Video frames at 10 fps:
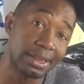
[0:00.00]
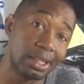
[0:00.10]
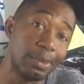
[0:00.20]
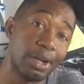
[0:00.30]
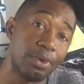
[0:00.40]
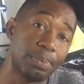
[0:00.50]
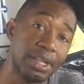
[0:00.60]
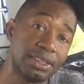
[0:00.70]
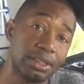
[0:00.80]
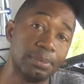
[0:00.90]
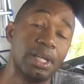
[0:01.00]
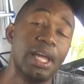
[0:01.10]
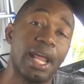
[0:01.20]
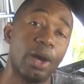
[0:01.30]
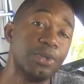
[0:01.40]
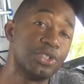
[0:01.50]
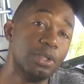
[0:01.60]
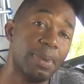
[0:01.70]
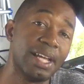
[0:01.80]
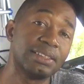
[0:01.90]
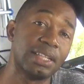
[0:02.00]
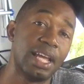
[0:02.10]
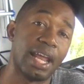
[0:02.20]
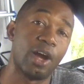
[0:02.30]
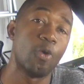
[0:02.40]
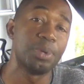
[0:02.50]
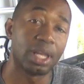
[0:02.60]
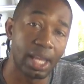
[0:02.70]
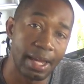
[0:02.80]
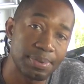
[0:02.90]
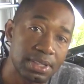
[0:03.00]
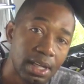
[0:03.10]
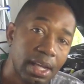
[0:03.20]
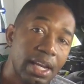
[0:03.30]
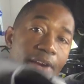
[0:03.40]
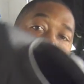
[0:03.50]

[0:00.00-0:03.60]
them and replace them. And I wish you the best, and I hope your clamps never